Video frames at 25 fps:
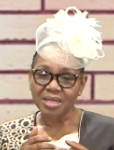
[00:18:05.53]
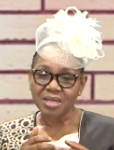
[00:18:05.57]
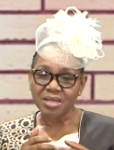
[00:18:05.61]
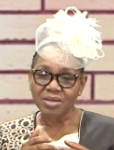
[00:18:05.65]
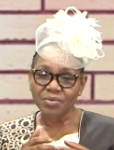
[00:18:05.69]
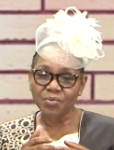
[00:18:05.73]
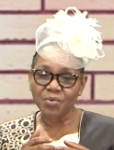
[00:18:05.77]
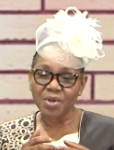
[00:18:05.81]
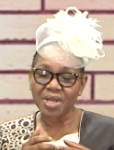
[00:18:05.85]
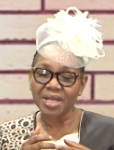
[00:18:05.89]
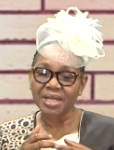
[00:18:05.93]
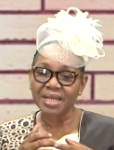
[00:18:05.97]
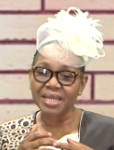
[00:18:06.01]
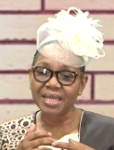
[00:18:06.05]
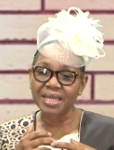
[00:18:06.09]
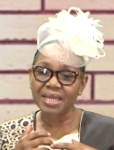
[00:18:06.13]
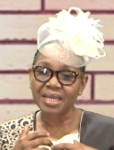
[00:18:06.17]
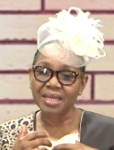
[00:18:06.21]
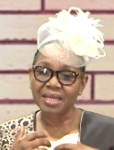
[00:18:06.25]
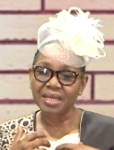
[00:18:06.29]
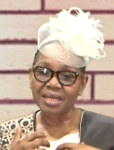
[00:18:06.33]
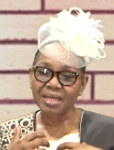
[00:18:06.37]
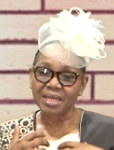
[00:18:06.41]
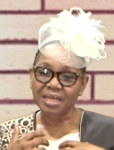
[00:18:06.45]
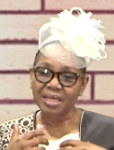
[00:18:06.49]

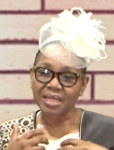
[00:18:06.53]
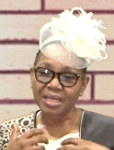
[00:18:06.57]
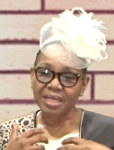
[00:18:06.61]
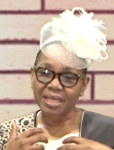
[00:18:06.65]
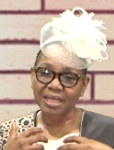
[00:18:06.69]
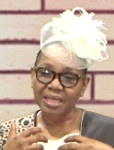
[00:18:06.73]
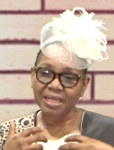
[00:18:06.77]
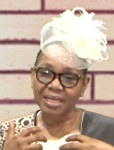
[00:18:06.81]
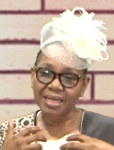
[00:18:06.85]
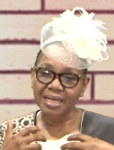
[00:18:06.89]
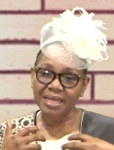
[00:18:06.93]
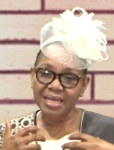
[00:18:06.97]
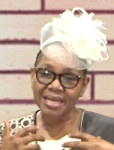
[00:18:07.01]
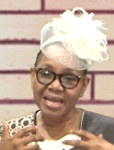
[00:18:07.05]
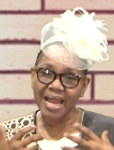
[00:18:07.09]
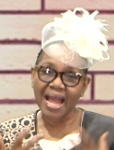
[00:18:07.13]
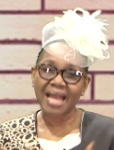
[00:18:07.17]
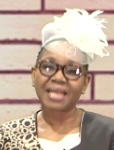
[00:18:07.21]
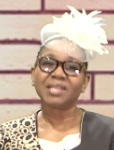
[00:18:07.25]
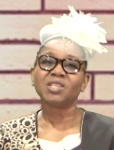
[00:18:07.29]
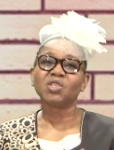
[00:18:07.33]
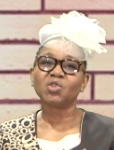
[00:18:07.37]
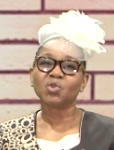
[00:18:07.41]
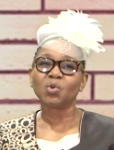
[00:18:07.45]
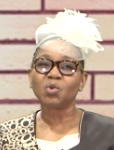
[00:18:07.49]
really
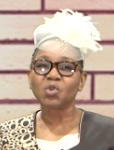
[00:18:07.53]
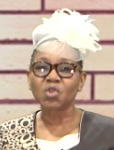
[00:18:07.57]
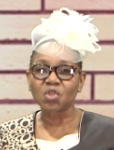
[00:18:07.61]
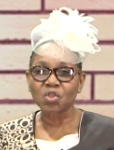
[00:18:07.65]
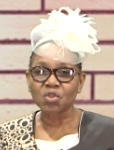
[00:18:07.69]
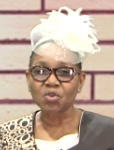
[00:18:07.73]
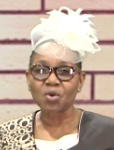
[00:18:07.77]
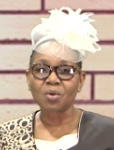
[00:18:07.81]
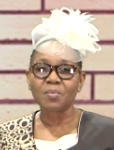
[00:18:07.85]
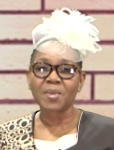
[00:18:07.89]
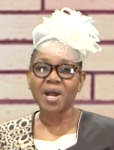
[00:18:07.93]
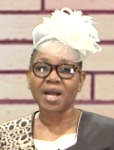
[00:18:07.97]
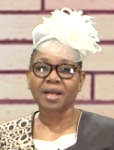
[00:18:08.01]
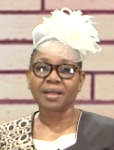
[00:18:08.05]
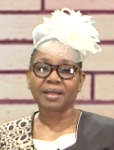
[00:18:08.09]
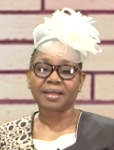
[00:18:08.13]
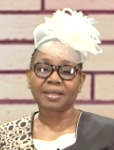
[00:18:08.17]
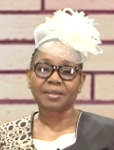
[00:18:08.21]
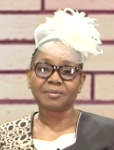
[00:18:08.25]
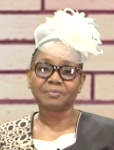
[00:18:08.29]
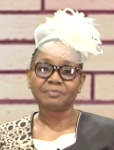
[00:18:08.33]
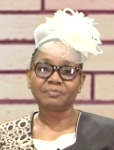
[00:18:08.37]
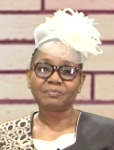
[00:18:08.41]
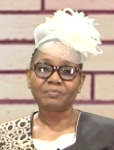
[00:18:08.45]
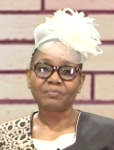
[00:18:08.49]
nice to stomach,
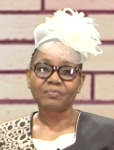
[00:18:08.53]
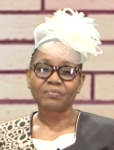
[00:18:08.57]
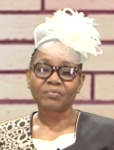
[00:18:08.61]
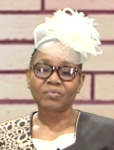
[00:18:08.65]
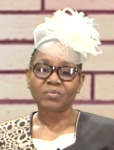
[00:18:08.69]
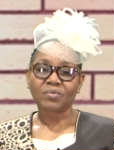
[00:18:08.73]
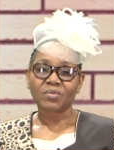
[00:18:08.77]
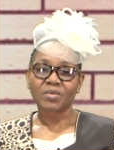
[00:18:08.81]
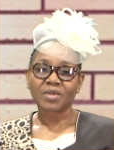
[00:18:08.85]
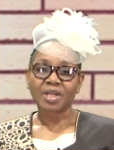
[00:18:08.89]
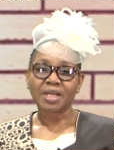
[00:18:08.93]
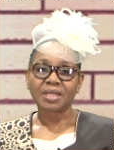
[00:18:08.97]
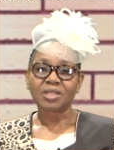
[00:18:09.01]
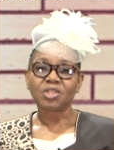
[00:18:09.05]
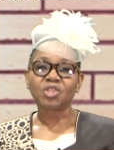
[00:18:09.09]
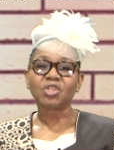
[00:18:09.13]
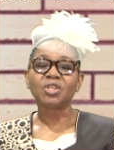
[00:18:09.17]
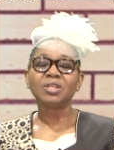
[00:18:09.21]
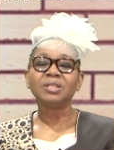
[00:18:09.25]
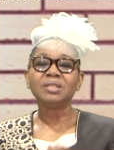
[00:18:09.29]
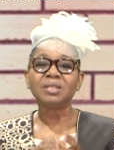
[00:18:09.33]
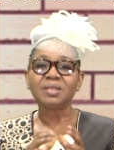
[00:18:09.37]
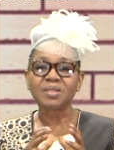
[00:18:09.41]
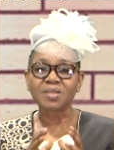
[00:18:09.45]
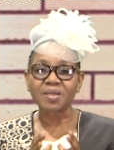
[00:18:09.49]
she
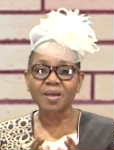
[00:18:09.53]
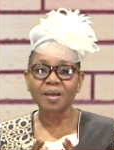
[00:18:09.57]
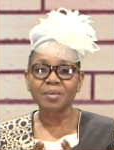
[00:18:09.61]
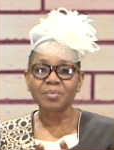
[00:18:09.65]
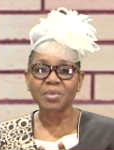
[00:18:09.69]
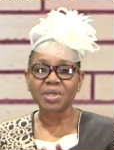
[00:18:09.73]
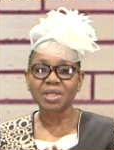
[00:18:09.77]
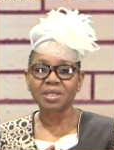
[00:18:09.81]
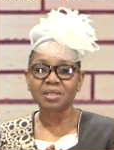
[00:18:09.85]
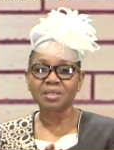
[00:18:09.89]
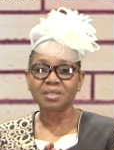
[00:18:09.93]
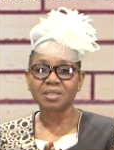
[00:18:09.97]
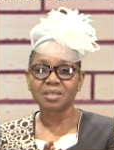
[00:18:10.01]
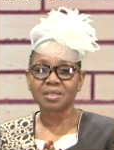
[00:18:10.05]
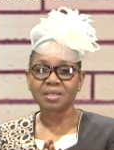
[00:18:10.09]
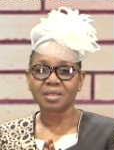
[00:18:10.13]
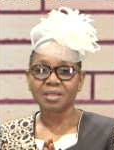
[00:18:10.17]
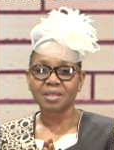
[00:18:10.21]
determined